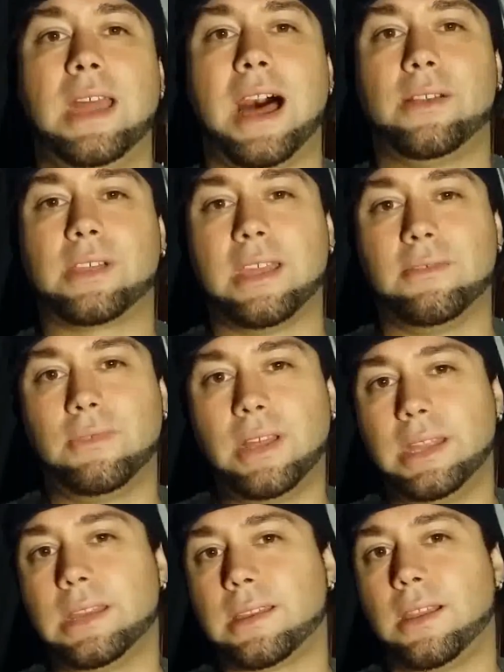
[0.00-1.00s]
I'll just get
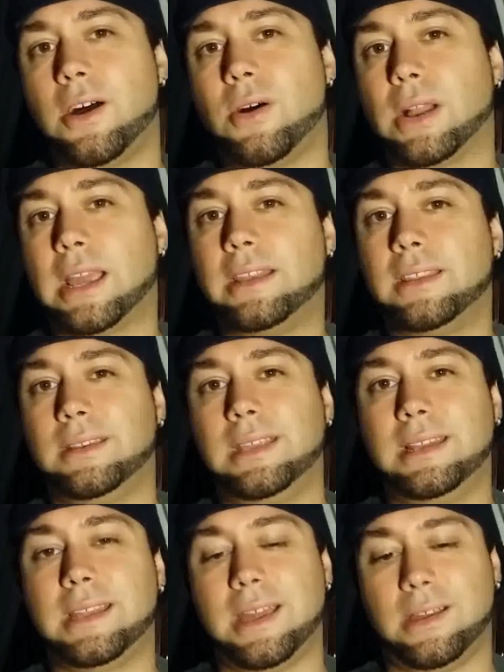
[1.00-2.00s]
really slow, I'll get into
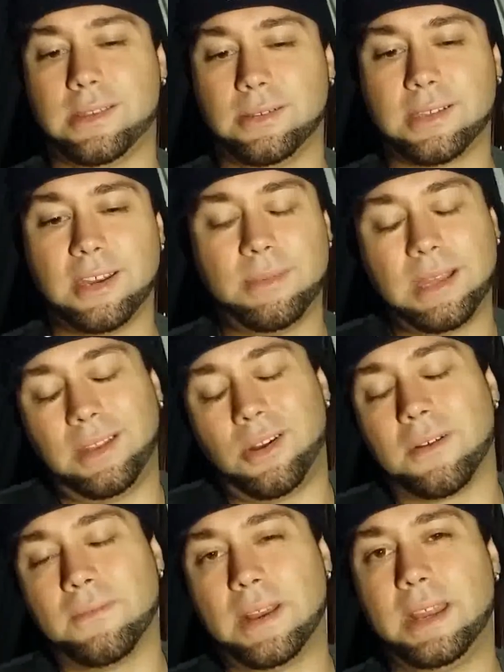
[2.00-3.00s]
detail, so it's going to be a
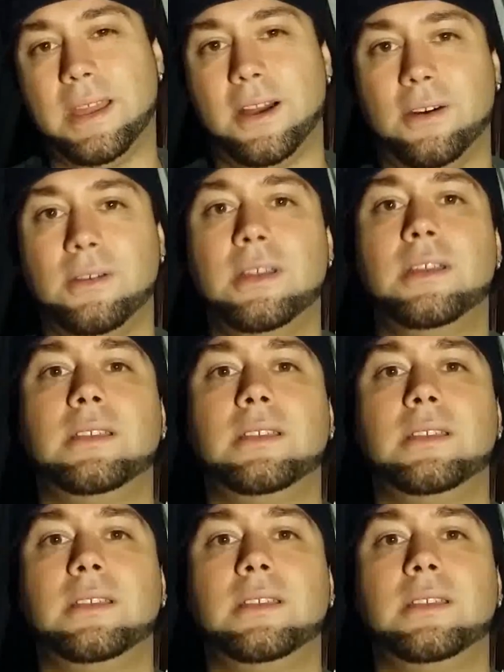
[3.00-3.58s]
long video,